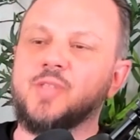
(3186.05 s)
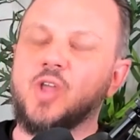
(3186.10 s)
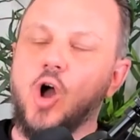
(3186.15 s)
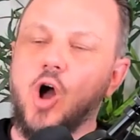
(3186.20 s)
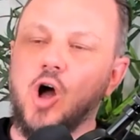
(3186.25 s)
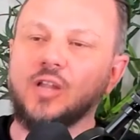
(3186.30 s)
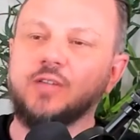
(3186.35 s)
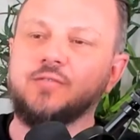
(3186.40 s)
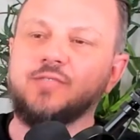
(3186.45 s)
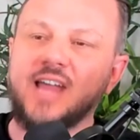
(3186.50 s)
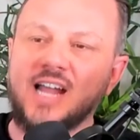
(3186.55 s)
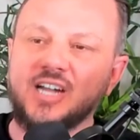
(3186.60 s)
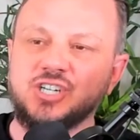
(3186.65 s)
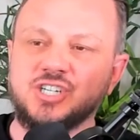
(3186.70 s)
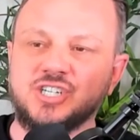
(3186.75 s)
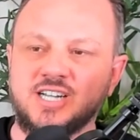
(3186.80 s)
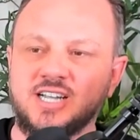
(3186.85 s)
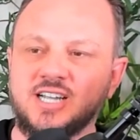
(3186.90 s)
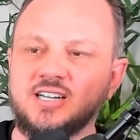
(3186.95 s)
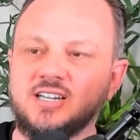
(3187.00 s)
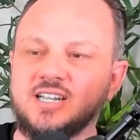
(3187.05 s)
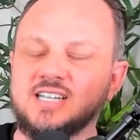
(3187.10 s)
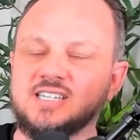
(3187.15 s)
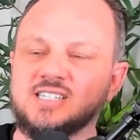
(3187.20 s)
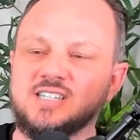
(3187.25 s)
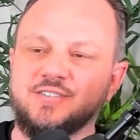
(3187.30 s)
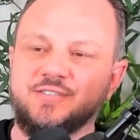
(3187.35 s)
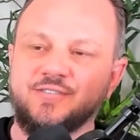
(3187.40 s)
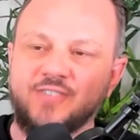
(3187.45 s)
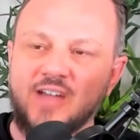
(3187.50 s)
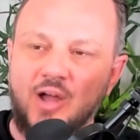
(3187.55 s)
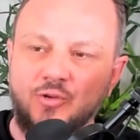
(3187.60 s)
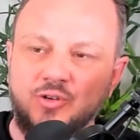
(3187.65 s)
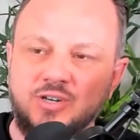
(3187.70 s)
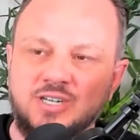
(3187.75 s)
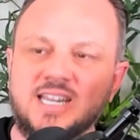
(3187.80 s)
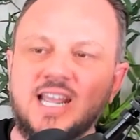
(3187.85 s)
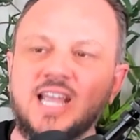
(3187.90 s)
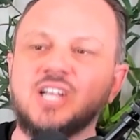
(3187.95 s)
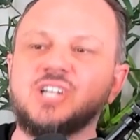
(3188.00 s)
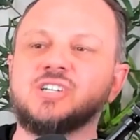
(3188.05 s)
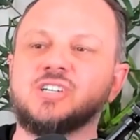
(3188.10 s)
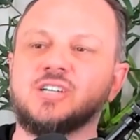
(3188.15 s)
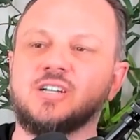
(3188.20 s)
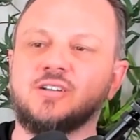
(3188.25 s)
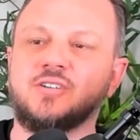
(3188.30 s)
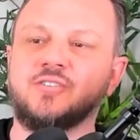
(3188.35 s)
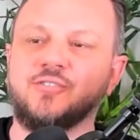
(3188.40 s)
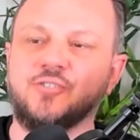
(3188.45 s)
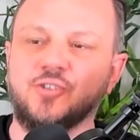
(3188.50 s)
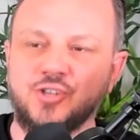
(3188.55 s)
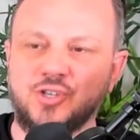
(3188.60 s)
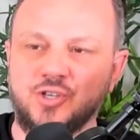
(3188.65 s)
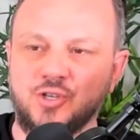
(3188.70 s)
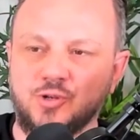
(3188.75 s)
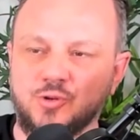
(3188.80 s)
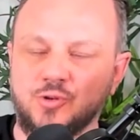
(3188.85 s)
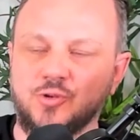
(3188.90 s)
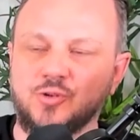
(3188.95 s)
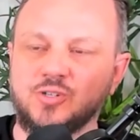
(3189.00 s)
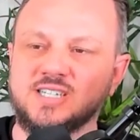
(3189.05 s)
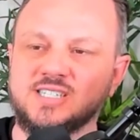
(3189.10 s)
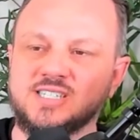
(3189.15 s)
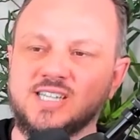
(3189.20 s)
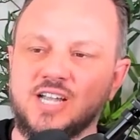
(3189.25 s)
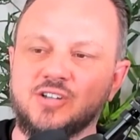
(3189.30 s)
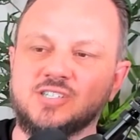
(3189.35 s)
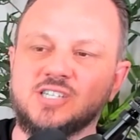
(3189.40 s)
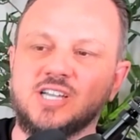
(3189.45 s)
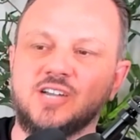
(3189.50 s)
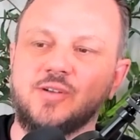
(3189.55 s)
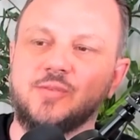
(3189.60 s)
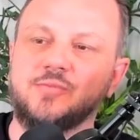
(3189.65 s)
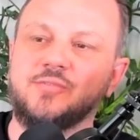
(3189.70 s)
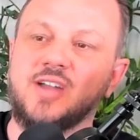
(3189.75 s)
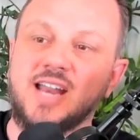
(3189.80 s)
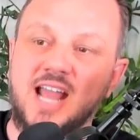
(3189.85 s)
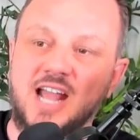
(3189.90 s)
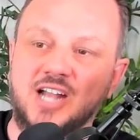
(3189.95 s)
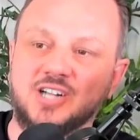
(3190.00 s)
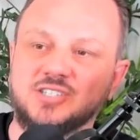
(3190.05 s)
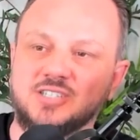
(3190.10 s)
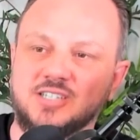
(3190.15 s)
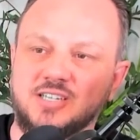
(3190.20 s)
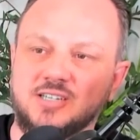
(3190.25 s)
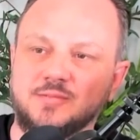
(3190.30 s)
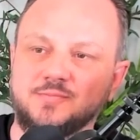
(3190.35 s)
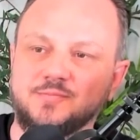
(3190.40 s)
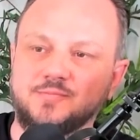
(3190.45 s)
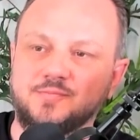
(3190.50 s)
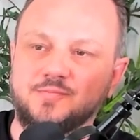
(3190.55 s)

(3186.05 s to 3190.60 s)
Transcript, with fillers: All of that shit is the foundation for you to set yourself up financially.